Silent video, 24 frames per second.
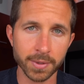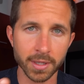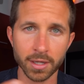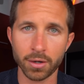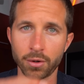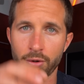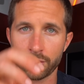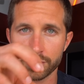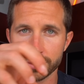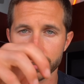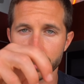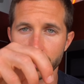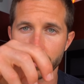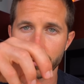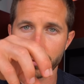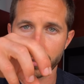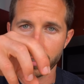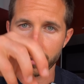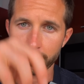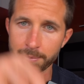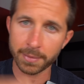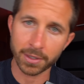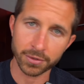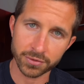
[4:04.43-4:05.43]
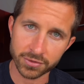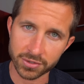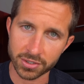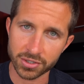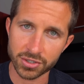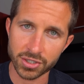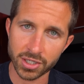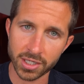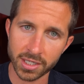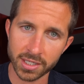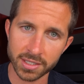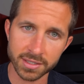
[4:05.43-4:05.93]
but then also it melts
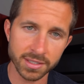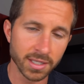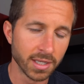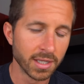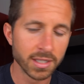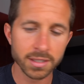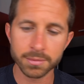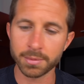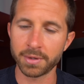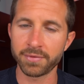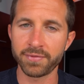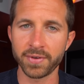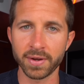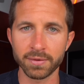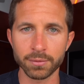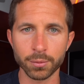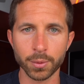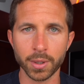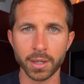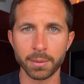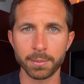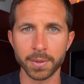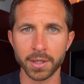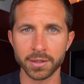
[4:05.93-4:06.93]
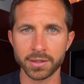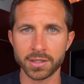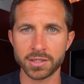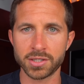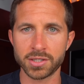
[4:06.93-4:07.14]
the cheese. It's my favorite way to melt the